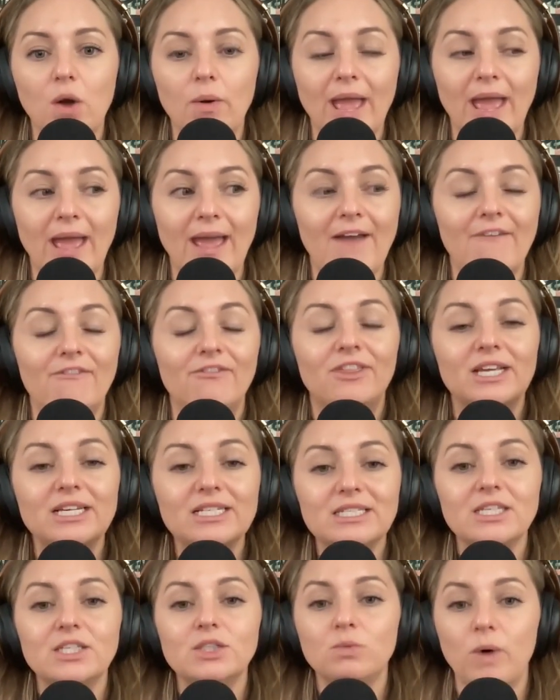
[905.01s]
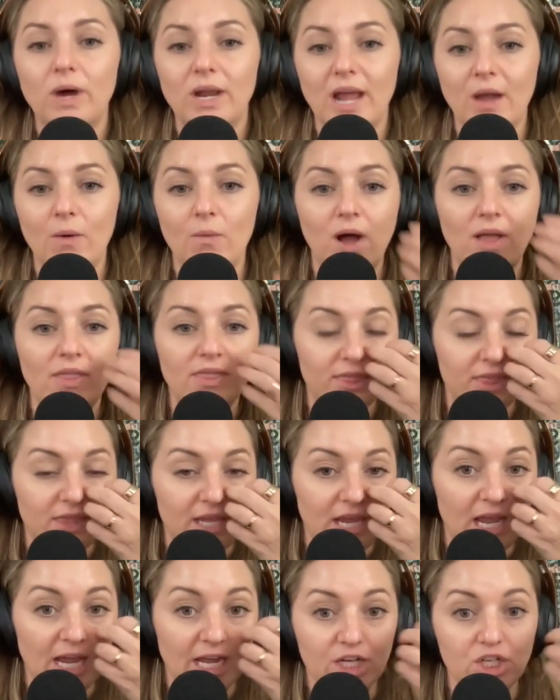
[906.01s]
okay, if this is what I want
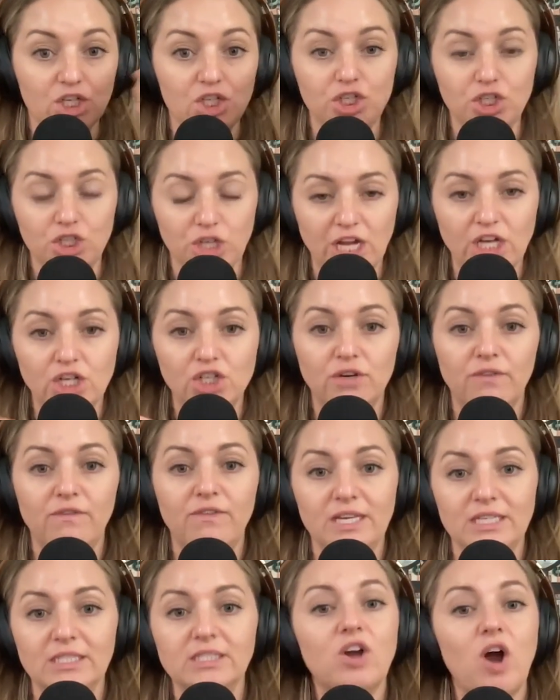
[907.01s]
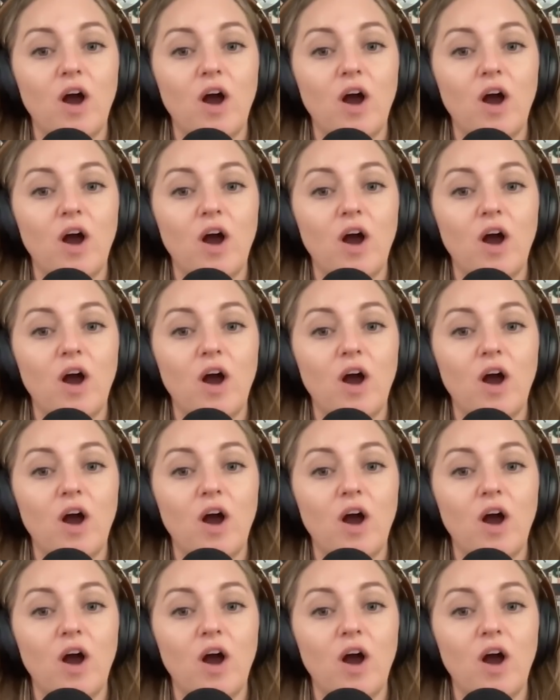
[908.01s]
the exchange of this